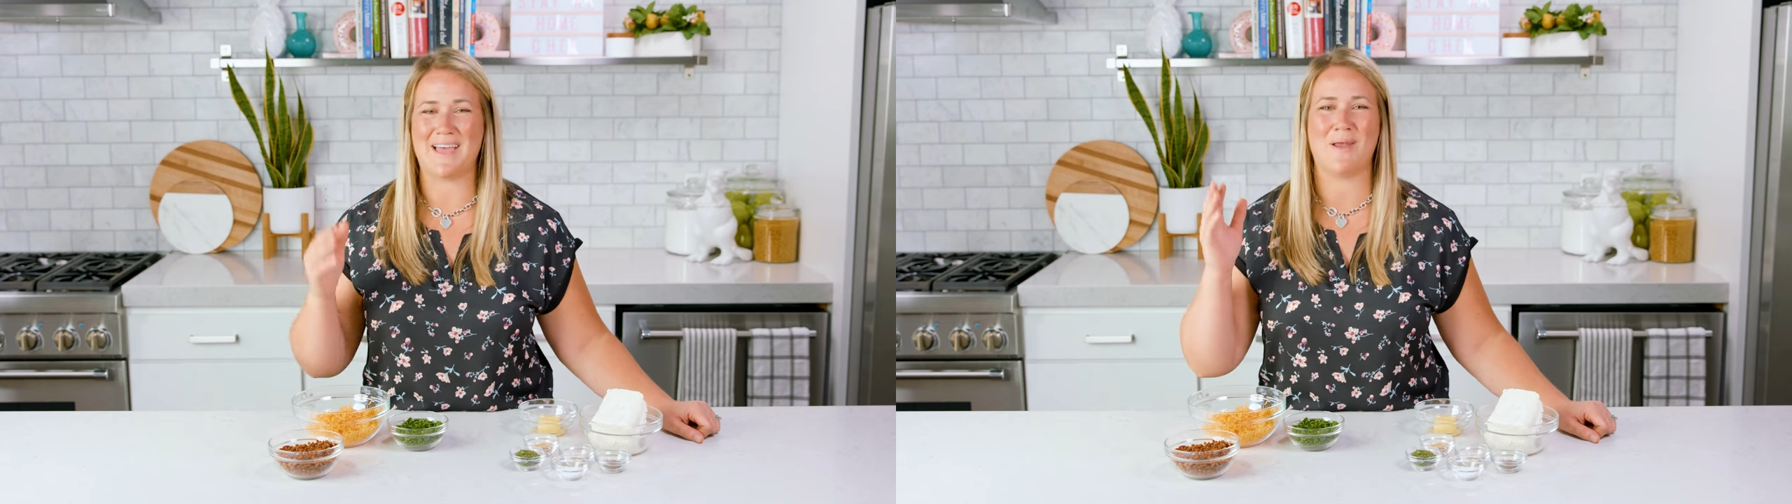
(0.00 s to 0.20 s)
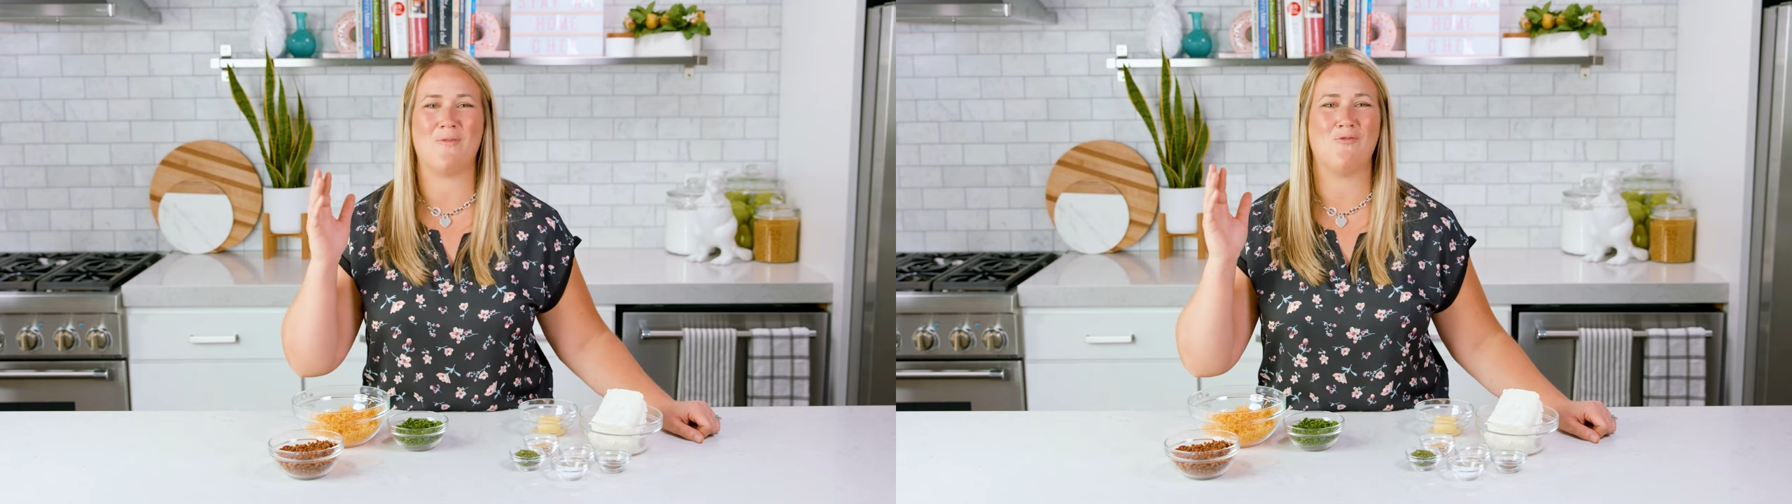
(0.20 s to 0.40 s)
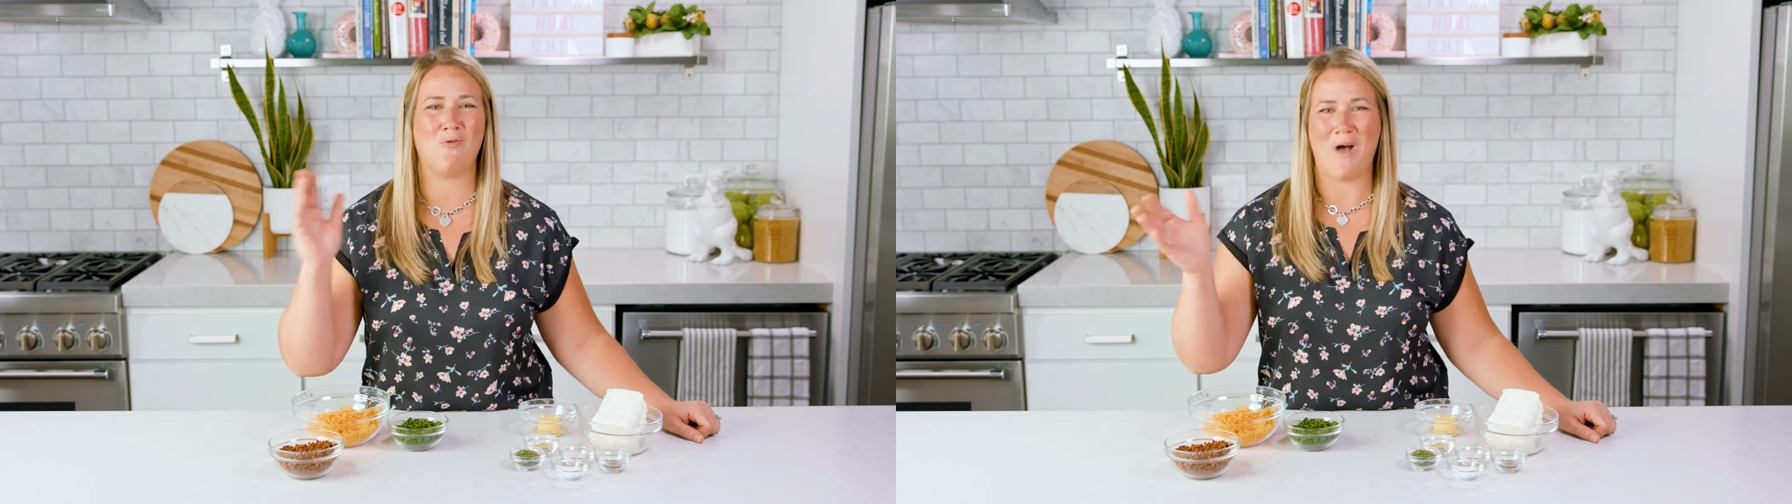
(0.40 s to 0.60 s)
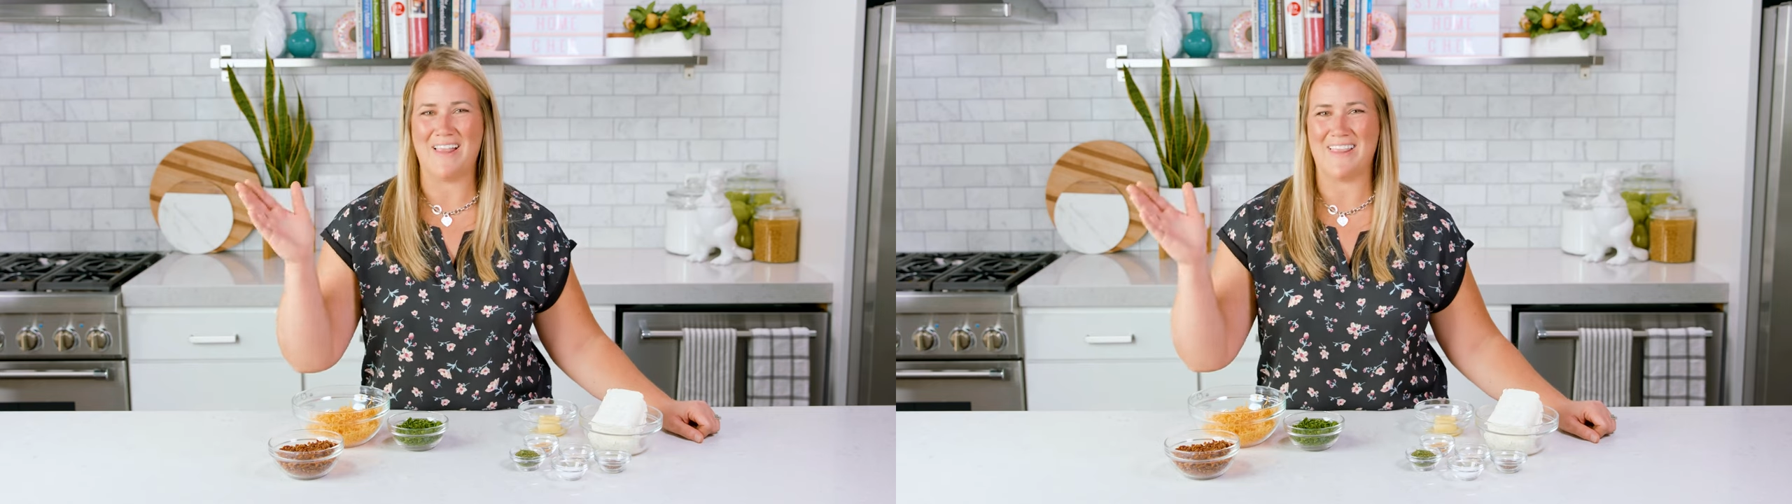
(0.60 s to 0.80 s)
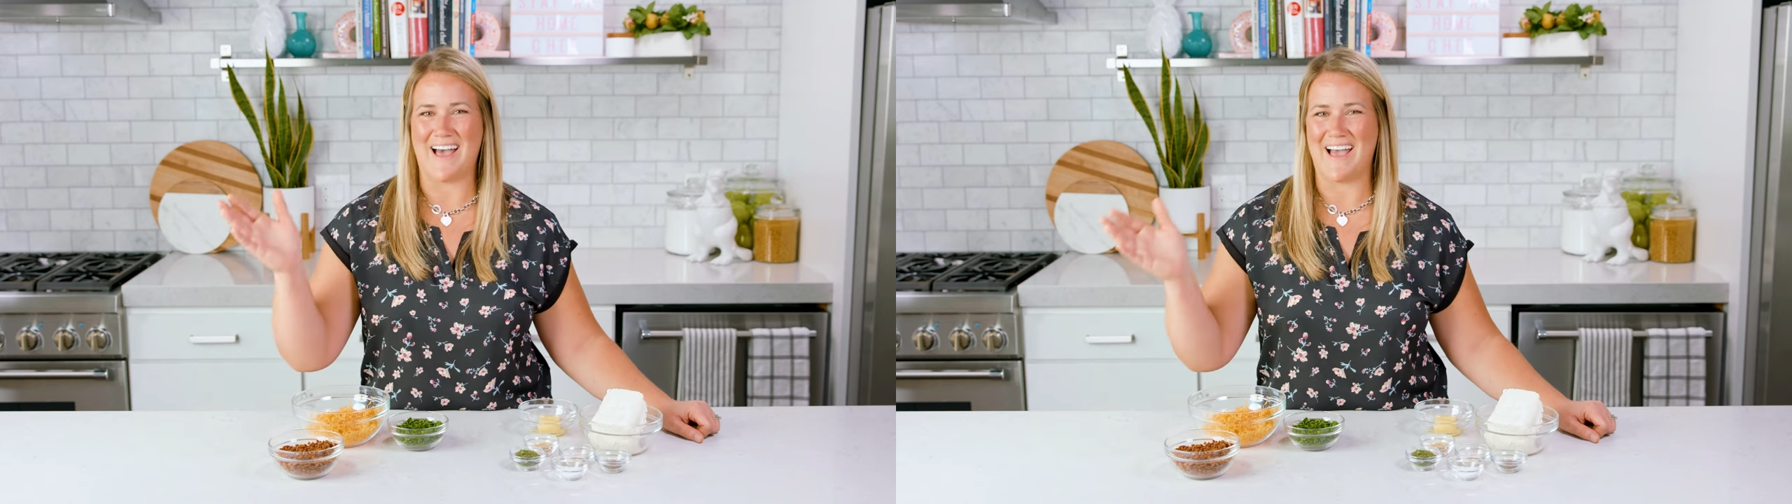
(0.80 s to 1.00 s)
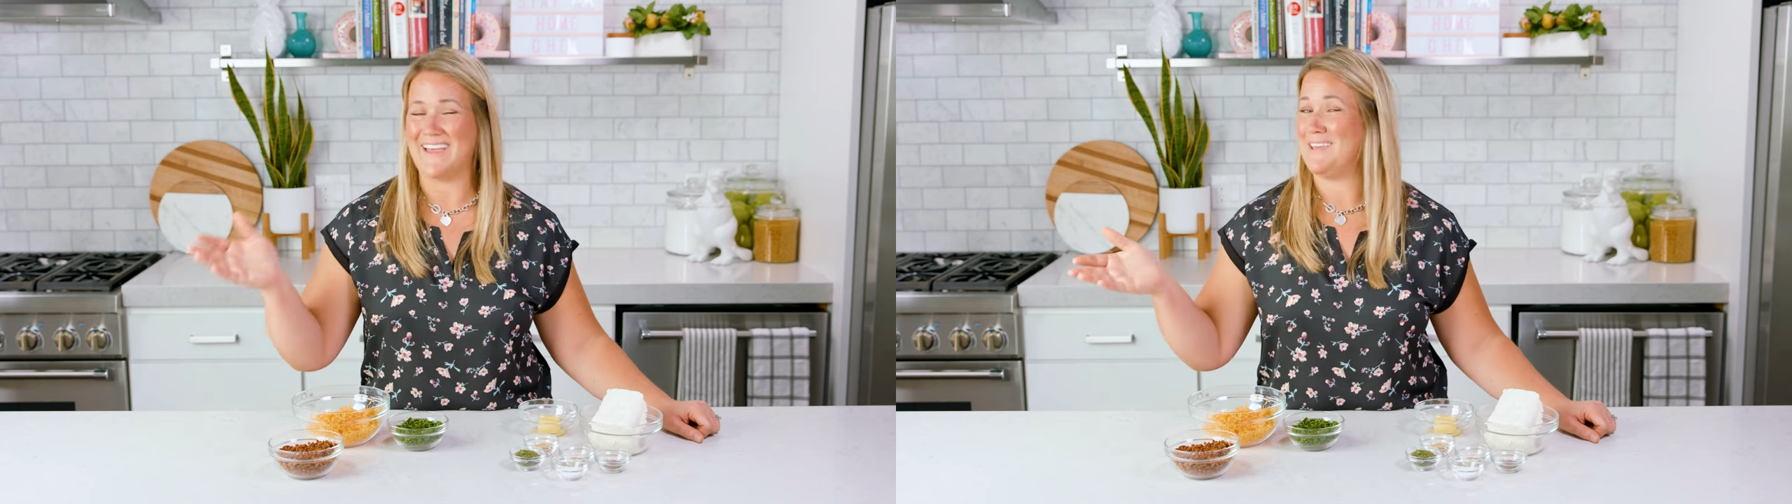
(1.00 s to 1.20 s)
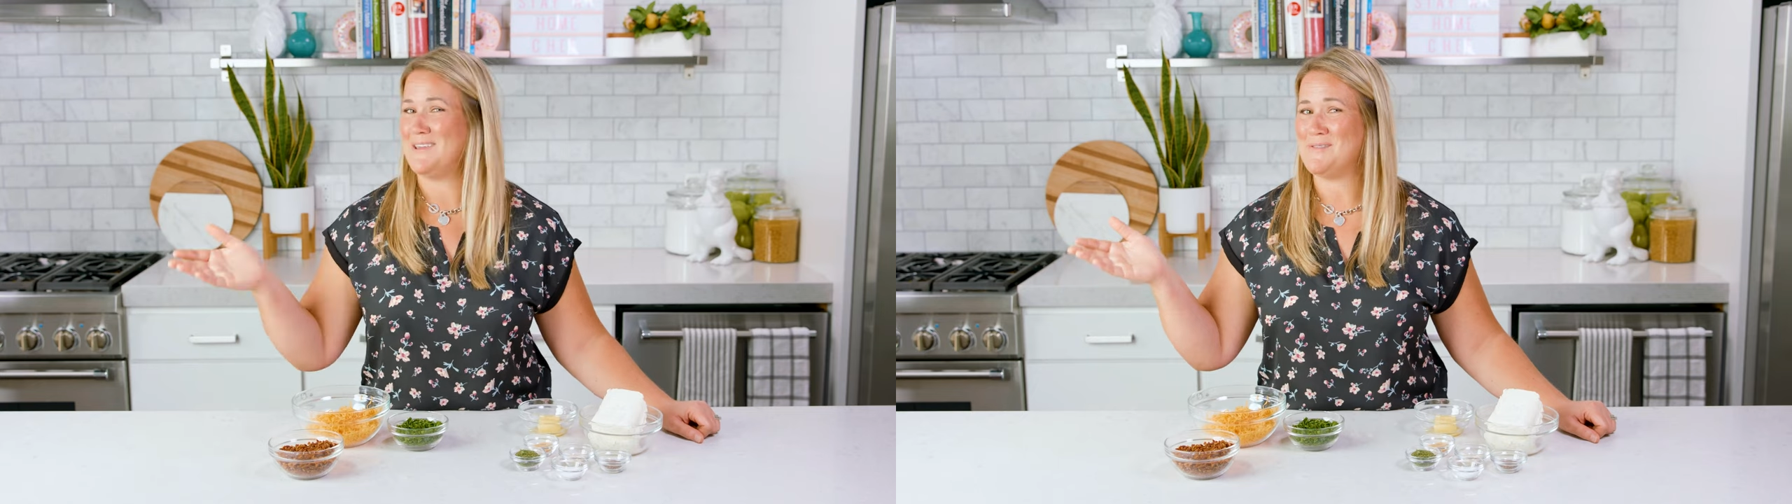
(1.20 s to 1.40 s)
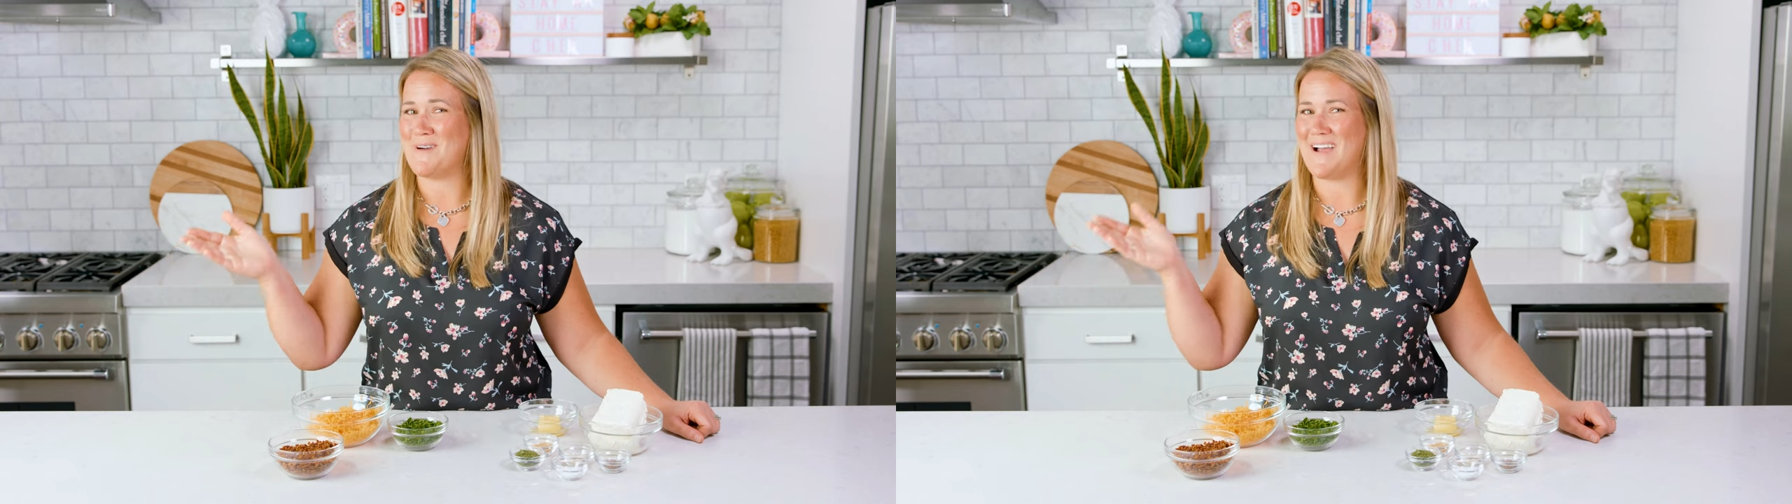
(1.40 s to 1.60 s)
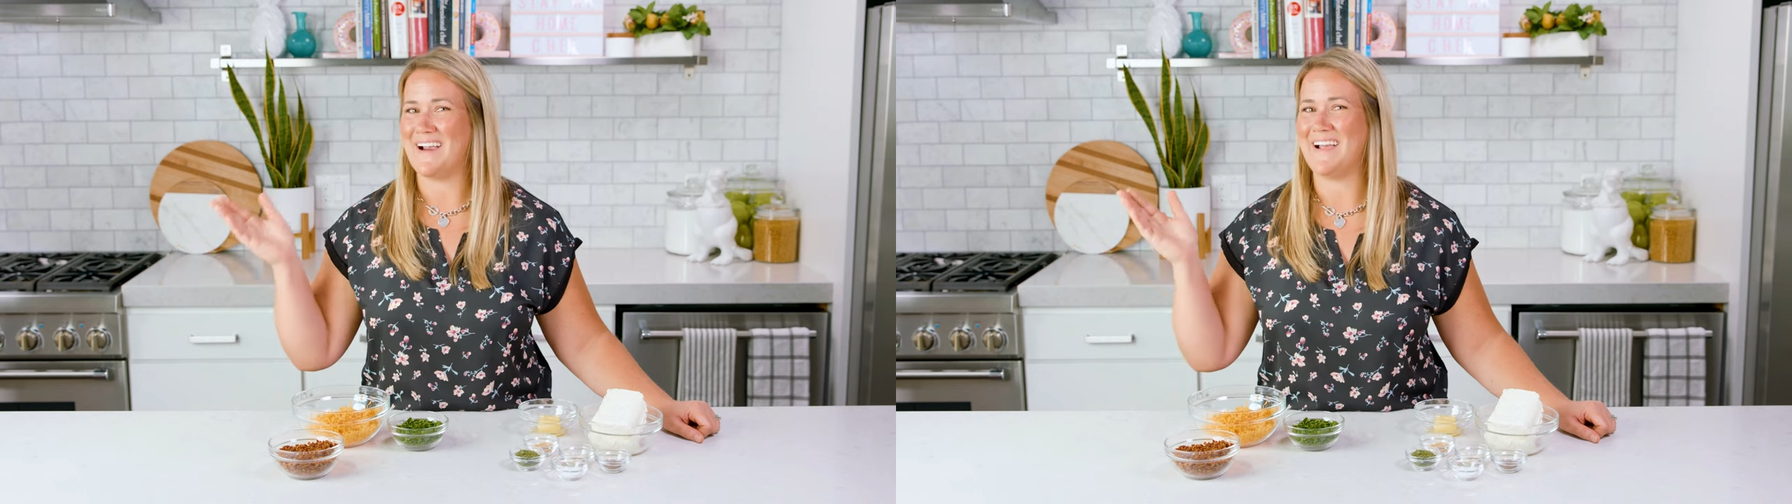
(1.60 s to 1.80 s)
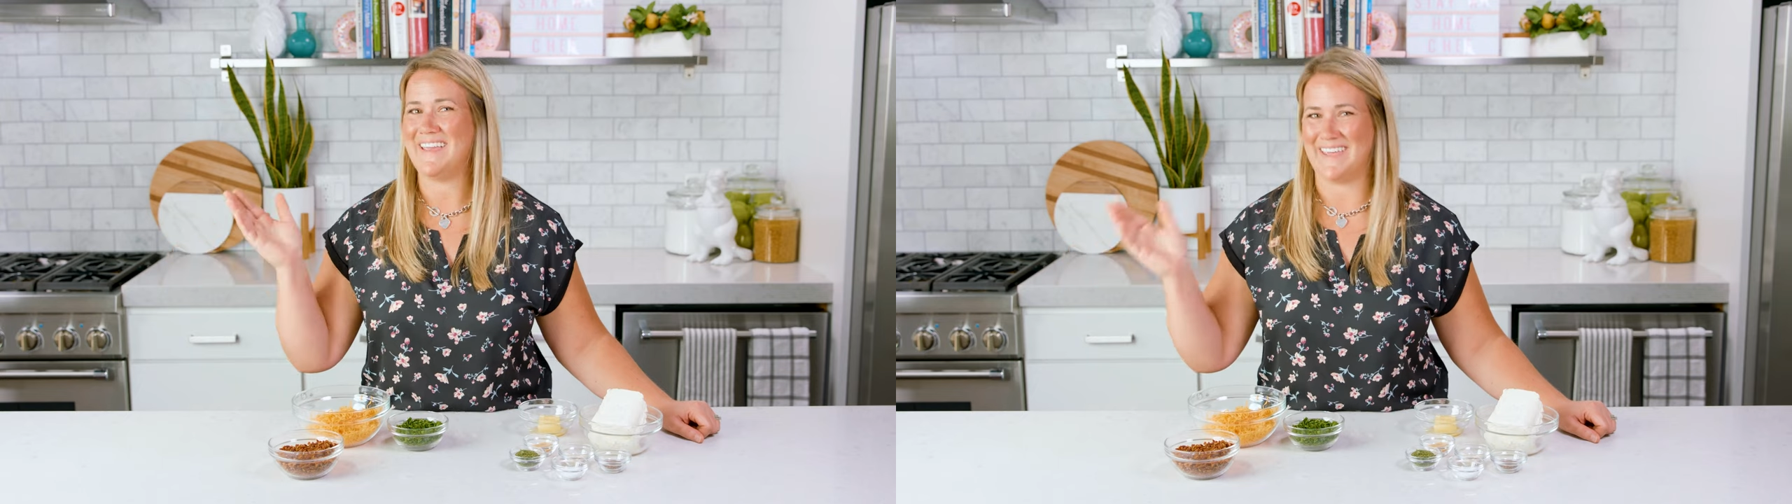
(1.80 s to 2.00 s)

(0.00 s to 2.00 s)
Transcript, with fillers: and voila, you are a